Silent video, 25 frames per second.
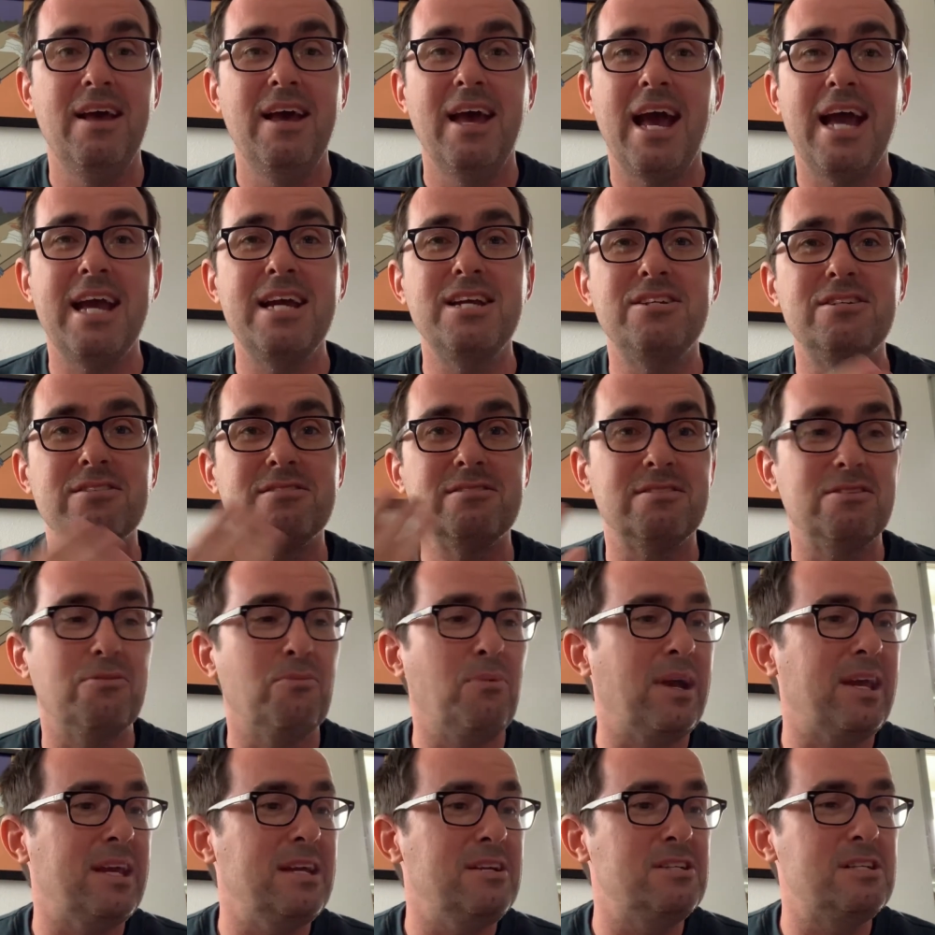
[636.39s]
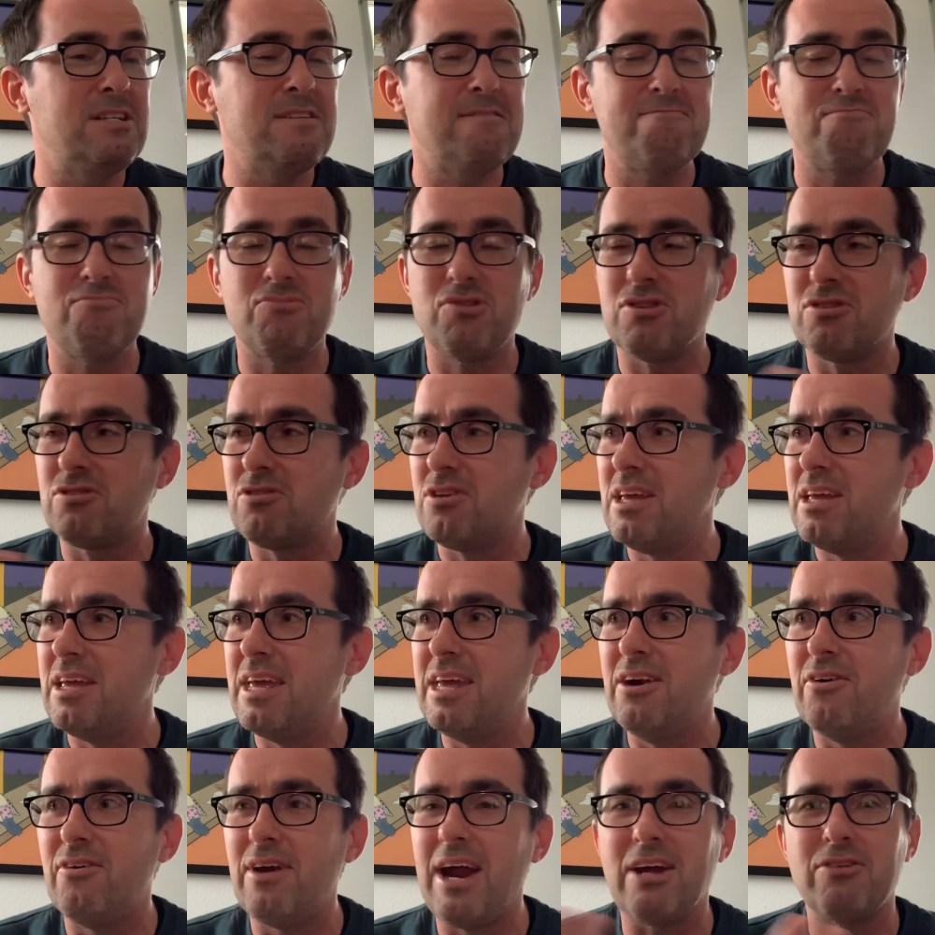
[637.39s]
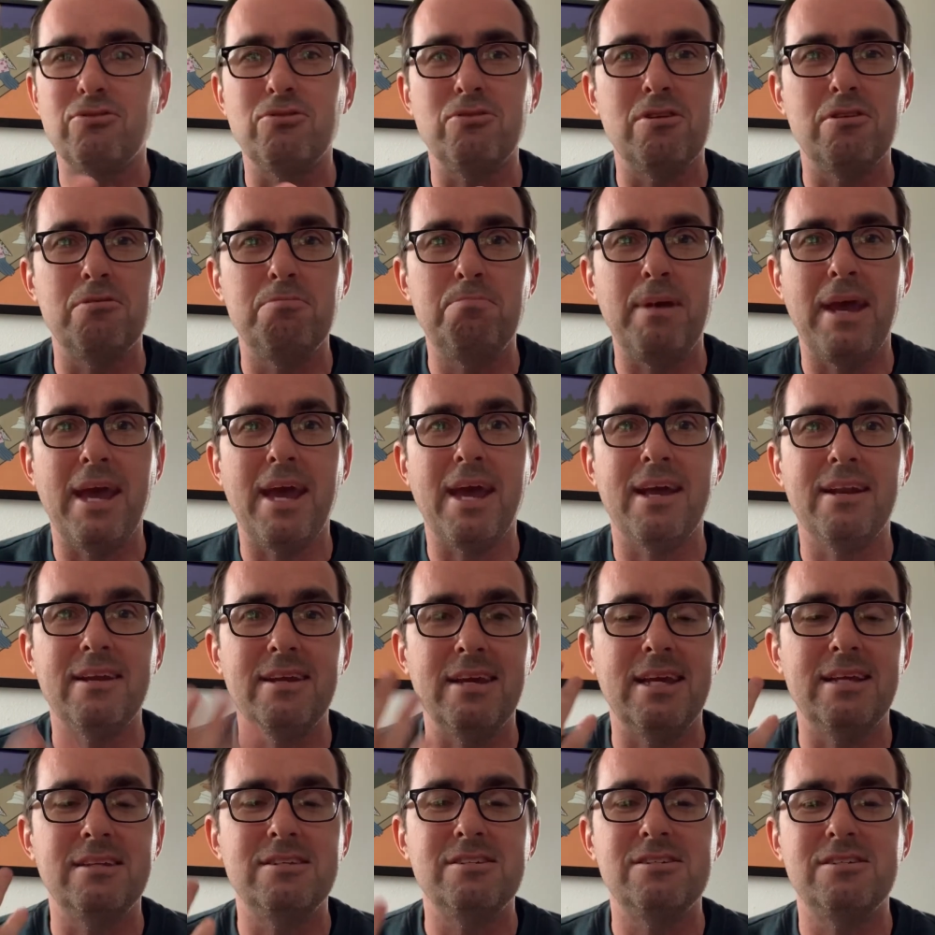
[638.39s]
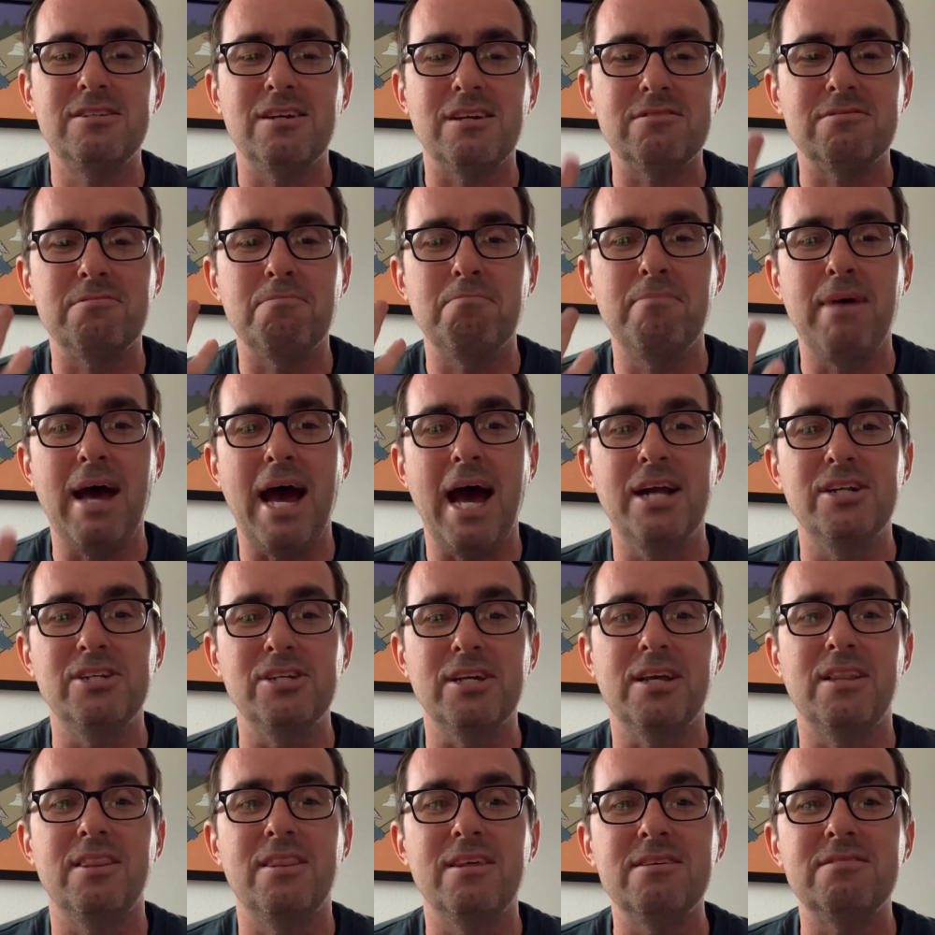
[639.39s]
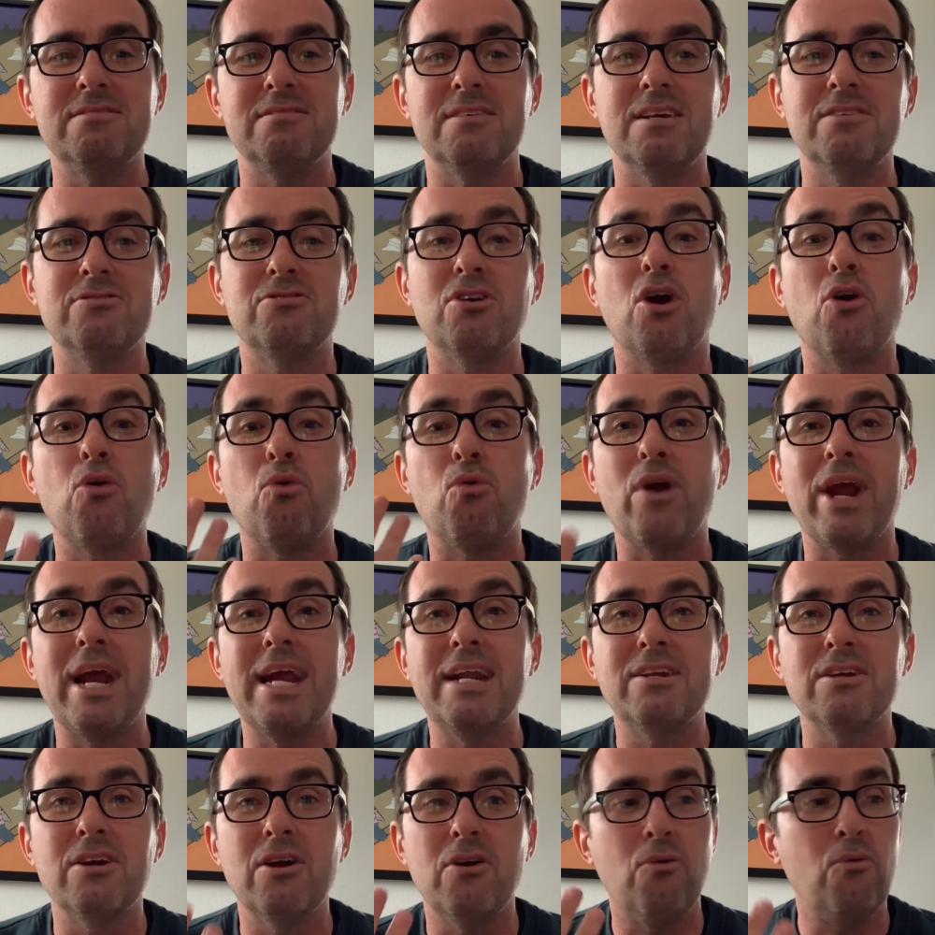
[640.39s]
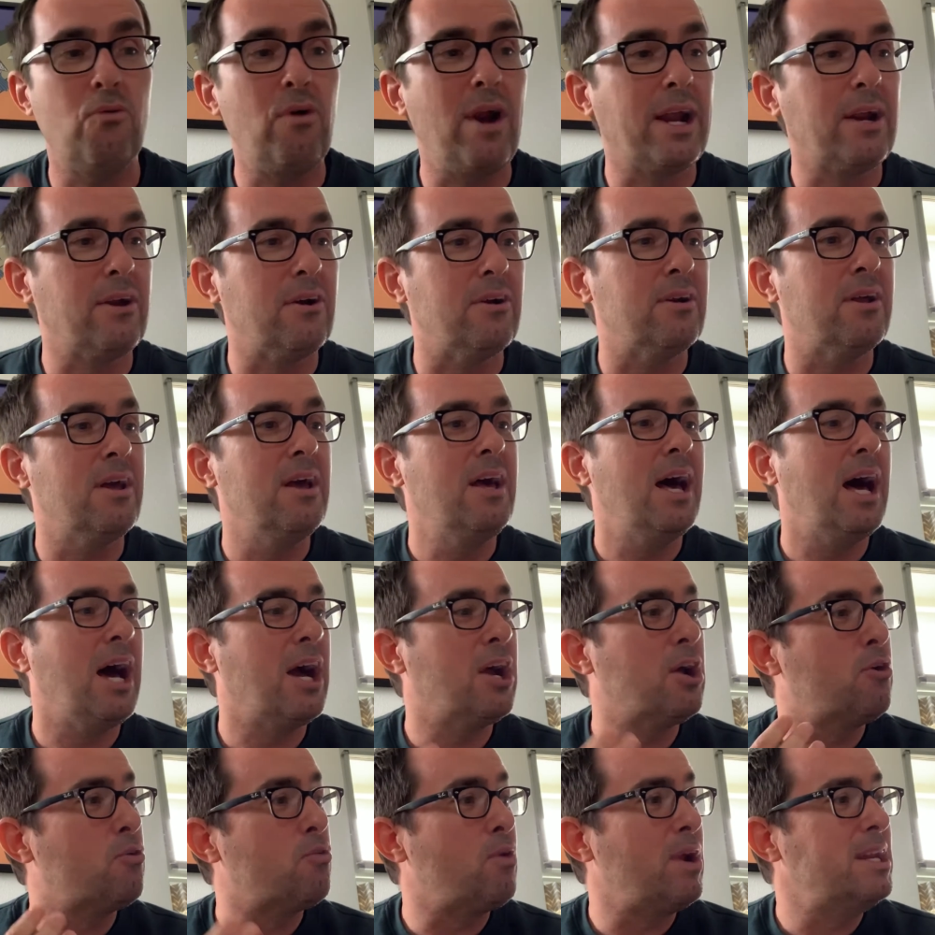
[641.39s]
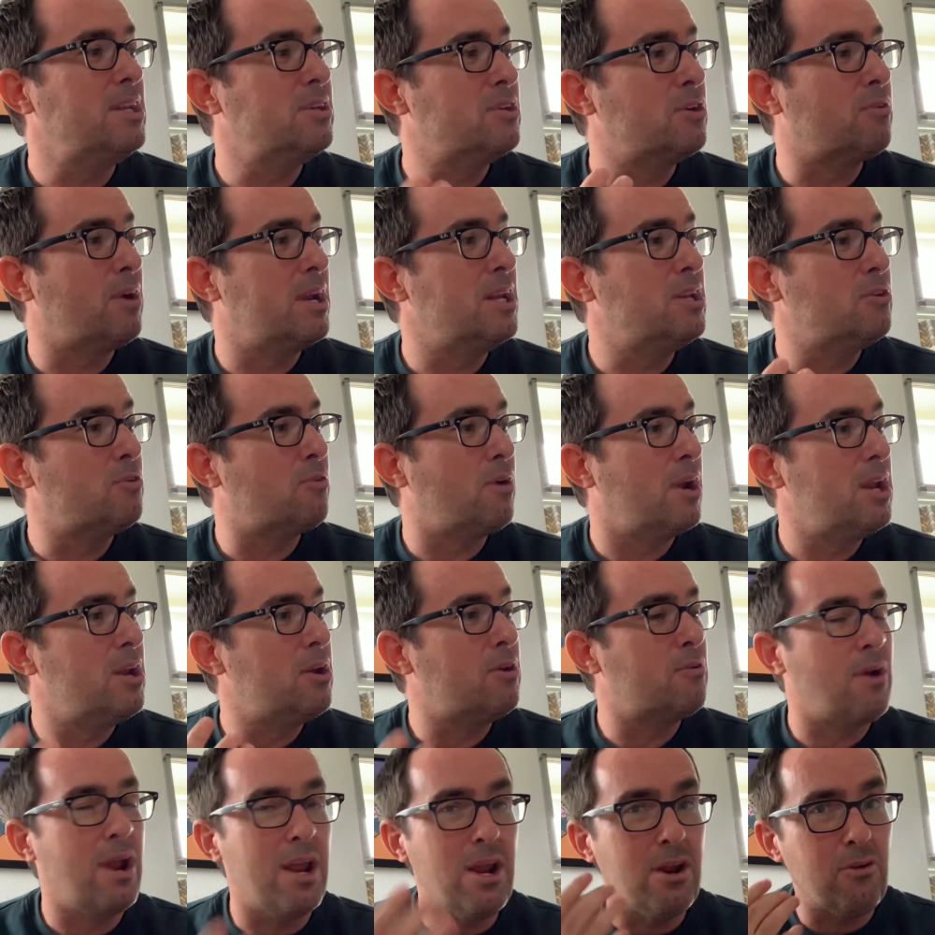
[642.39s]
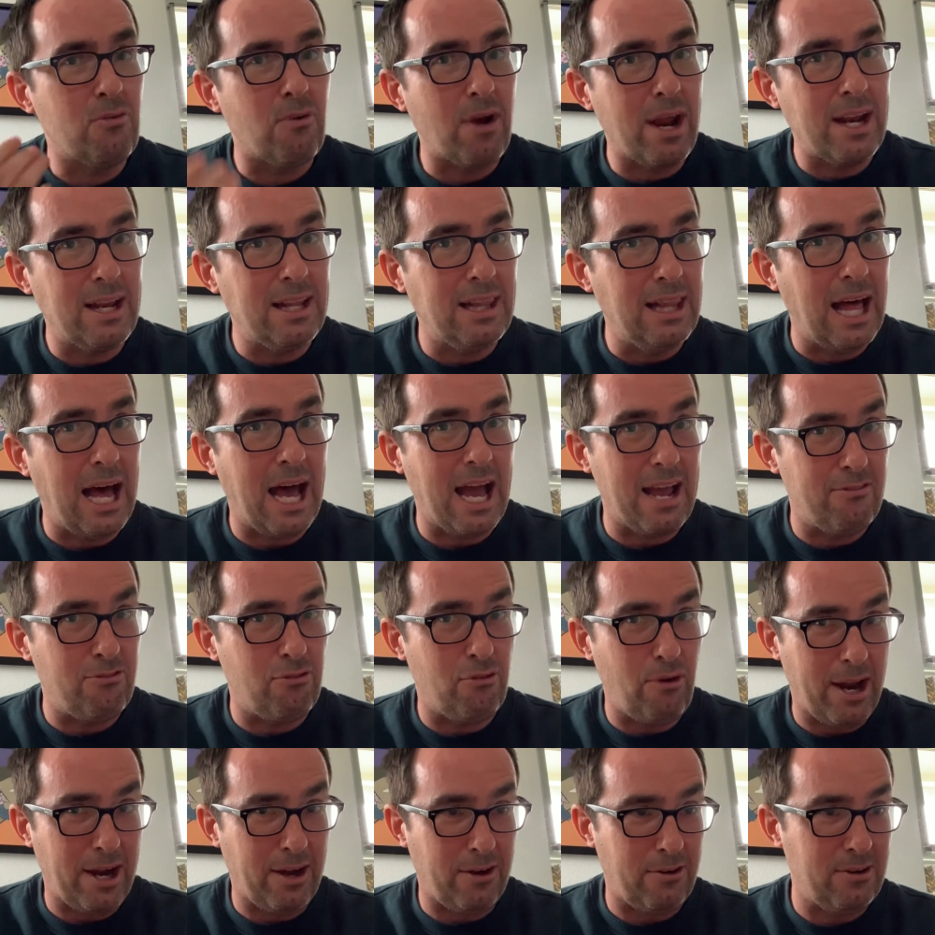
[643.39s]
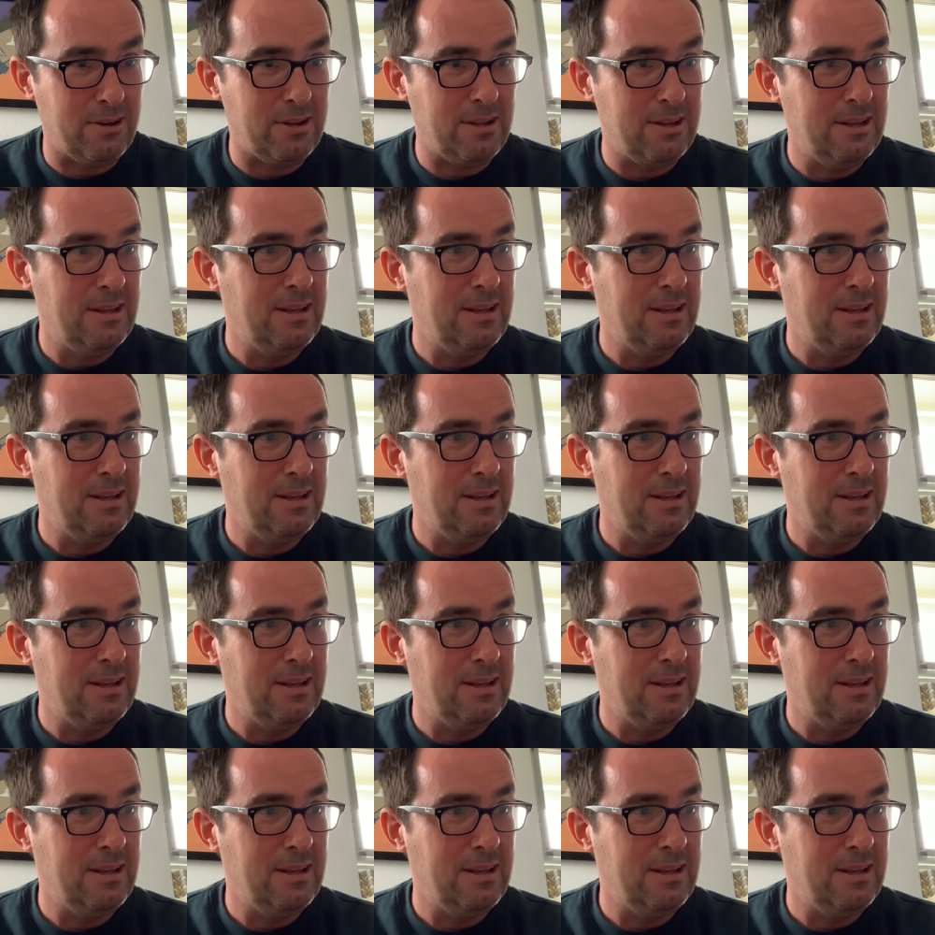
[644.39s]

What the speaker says: And he just, the way he interacts with his band, it's just magic. This is a great record. A great, great, great, great, great live record.